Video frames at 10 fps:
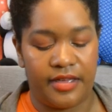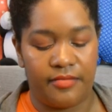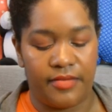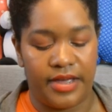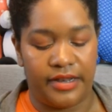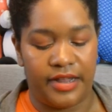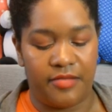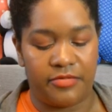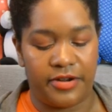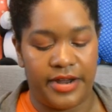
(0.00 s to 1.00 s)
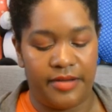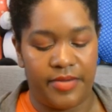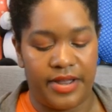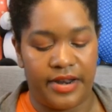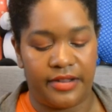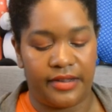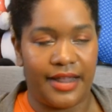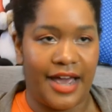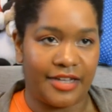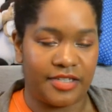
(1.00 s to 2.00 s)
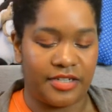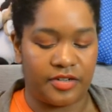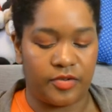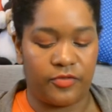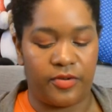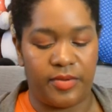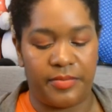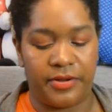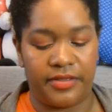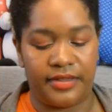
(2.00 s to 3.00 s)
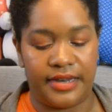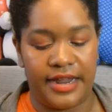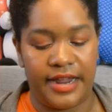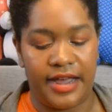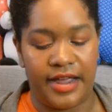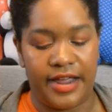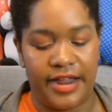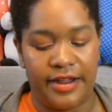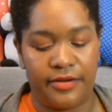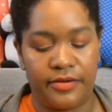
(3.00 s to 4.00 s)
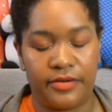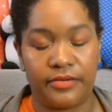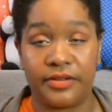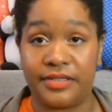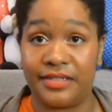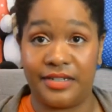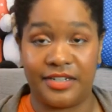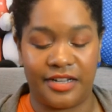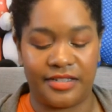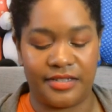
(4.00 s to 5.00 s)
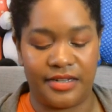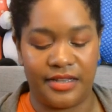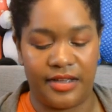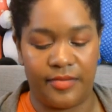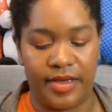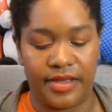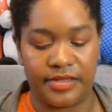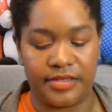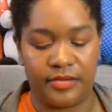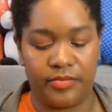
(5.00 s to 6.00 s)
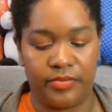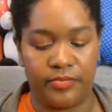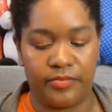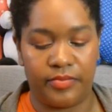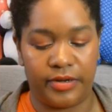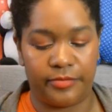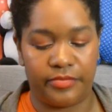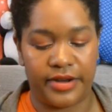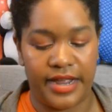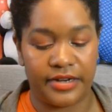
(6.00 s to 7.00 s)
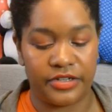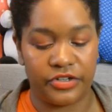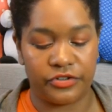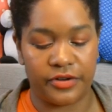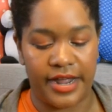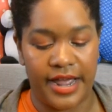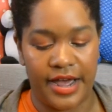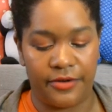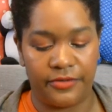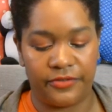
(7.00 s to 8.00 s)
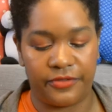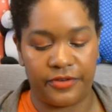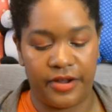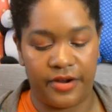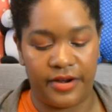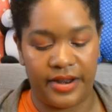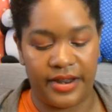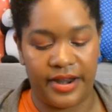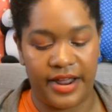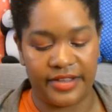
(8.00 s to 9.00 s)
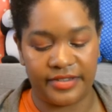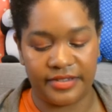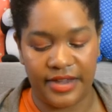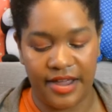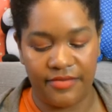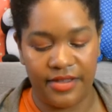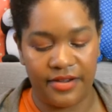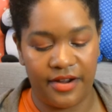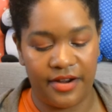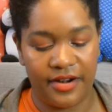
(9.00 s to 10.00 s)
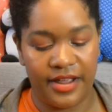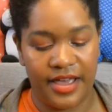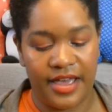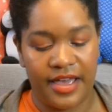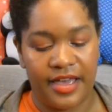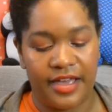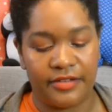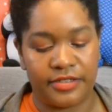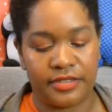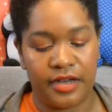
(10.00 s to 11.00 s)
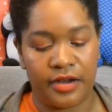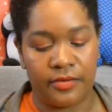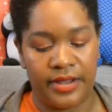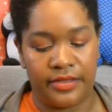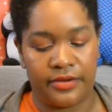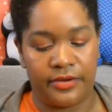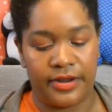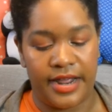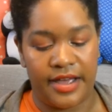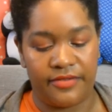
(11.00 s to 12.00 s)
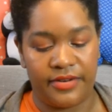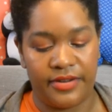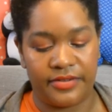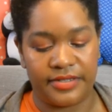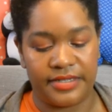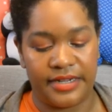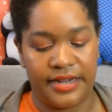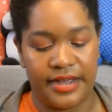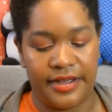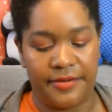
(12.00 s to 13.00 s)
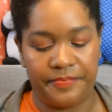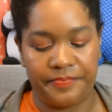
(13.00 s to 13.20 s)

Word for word: my library, but last year for my birthday, I was suggested them as a brand to try out for yarn, and I still have the yarn. It's sock weight though, and haven't used it yet.